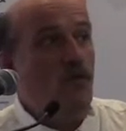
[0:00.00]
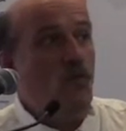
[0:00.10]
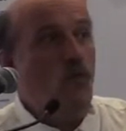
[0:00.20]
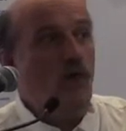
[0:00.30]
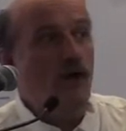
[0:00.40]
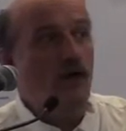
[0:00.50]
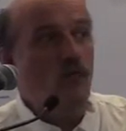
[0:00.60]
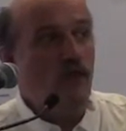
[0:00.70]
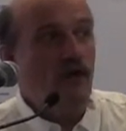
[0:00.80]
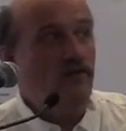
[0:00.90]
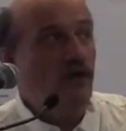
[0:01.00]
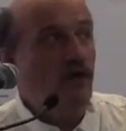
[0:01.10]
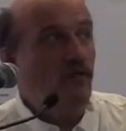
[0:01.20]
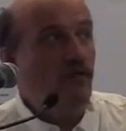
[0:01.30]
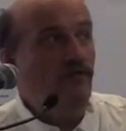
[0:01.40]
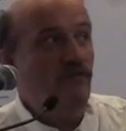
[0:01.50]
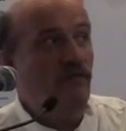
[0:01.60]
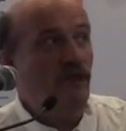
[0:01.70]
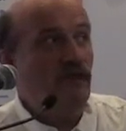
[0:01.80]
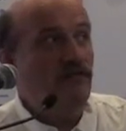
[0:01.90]
We are dealing with
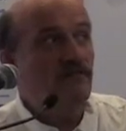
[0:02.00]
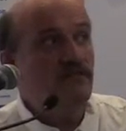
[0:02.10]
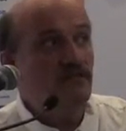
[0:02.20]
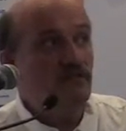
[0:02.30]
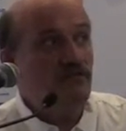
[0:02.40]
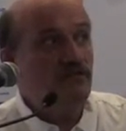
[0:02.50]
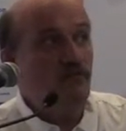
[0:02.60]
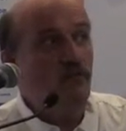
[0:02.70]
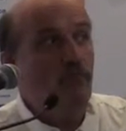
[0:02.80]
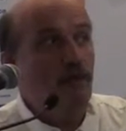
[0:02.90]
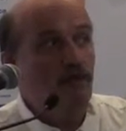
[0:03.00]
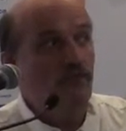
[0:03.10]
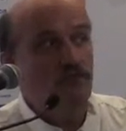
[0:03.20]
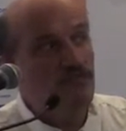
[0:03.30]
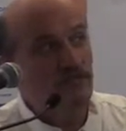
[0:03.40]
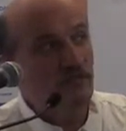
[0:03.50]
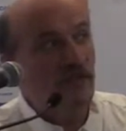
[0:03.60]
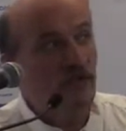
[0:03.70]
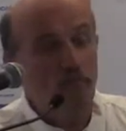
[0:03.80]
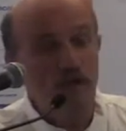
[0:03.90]
an activity which is really
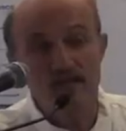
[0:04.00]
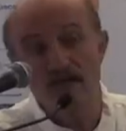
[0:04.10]
complex